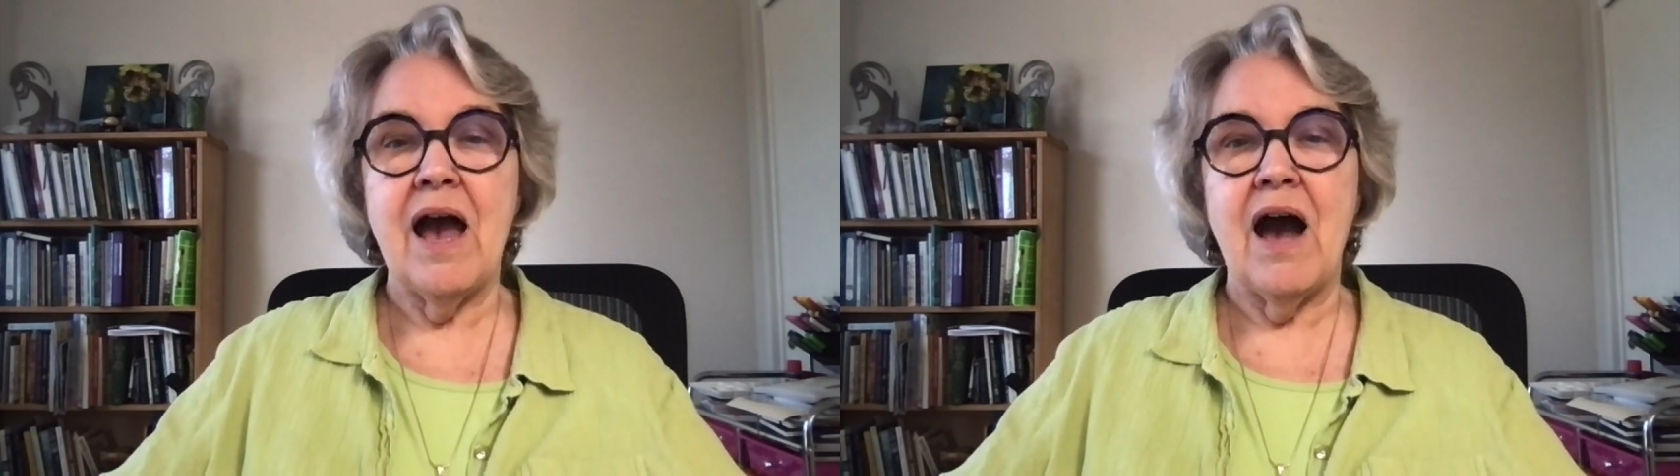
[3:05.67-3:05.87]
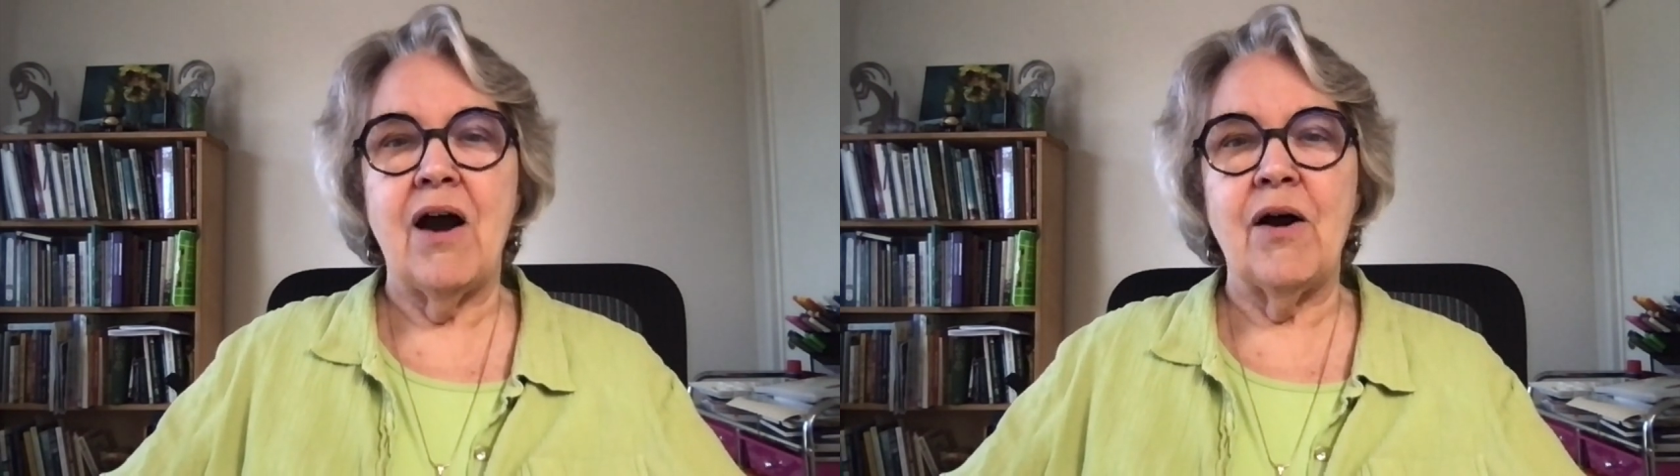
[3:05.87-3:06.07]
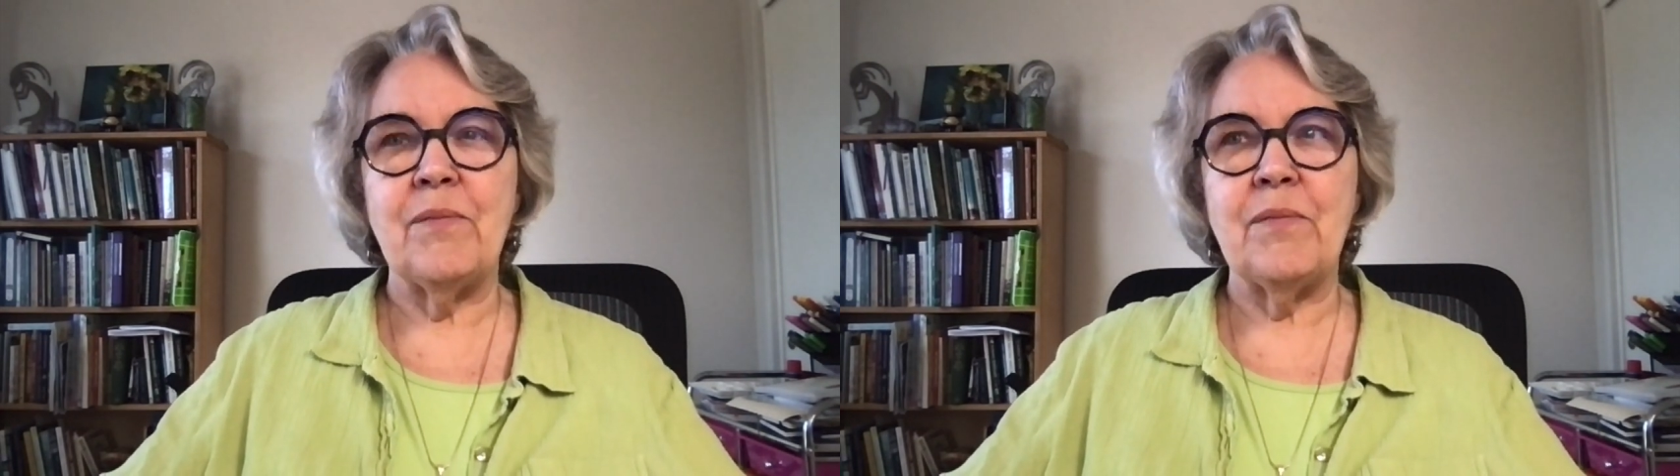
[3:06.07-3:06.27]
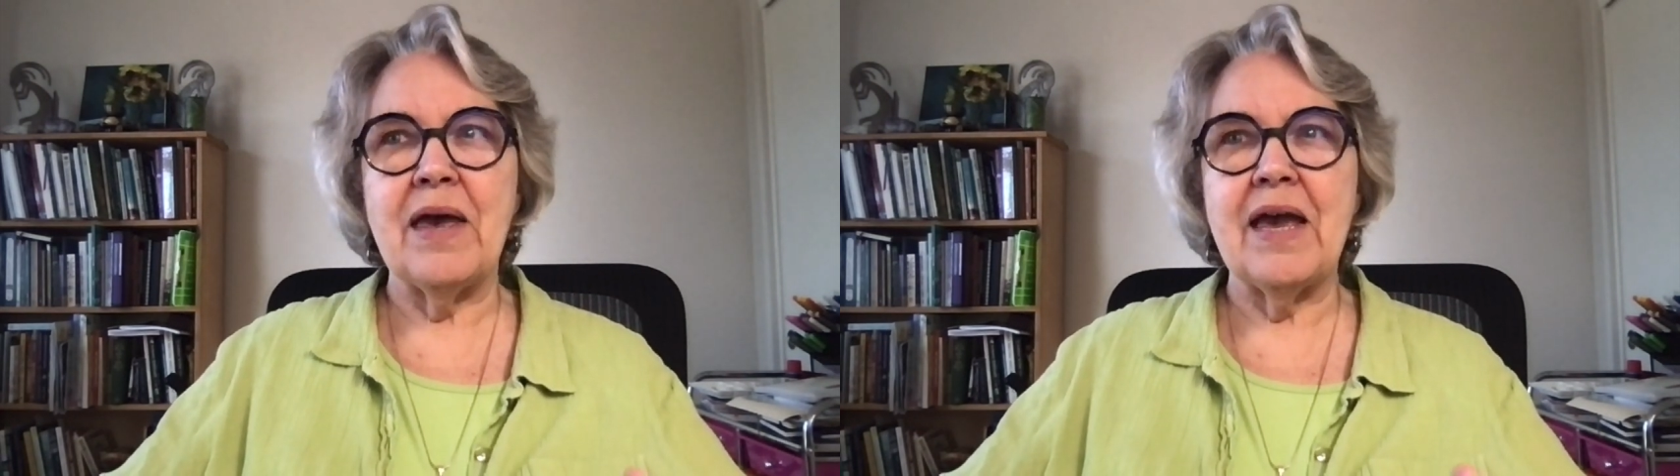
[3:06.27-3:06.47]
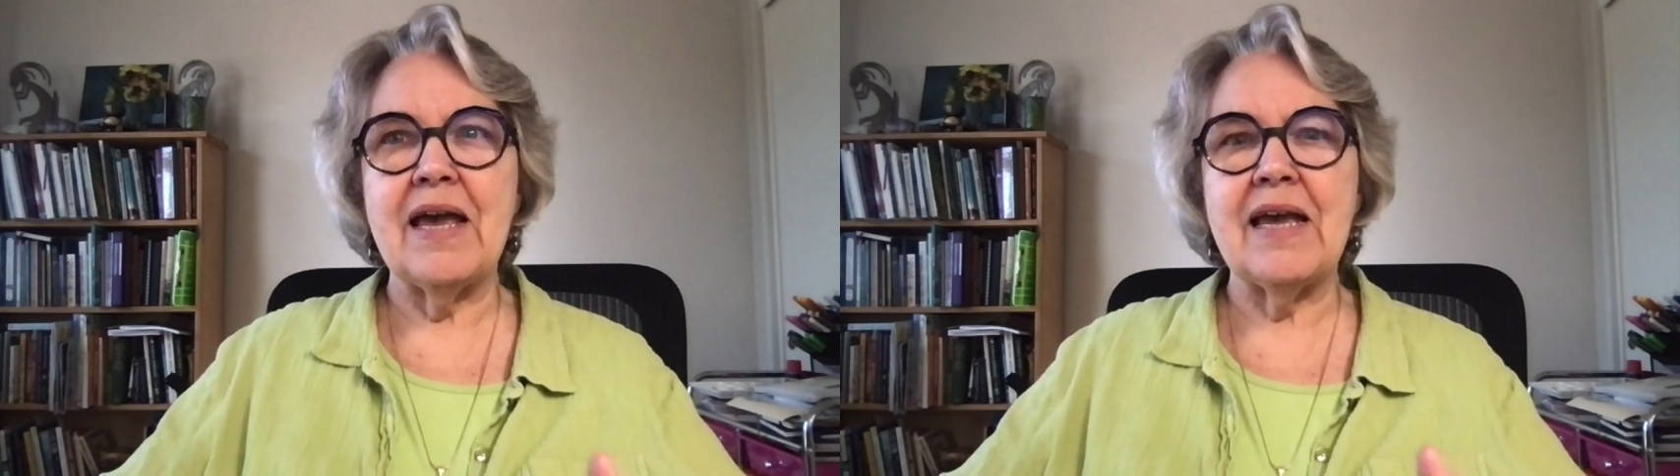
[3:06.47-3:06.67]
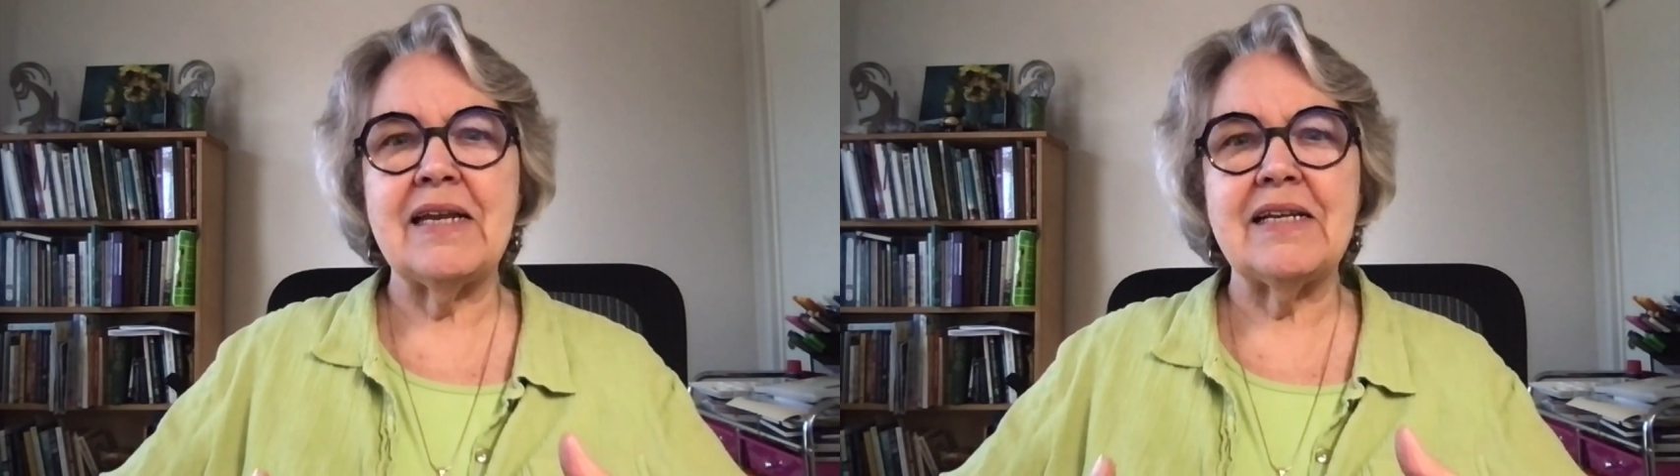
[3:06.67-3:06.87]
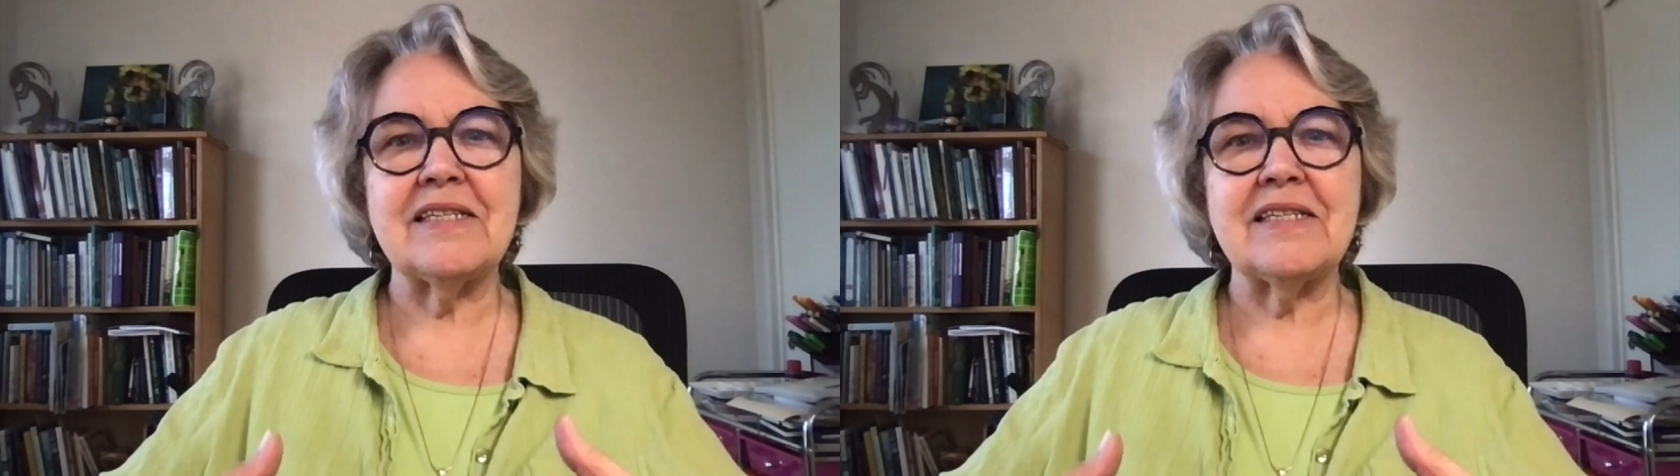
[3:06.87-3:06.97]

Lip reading: And it's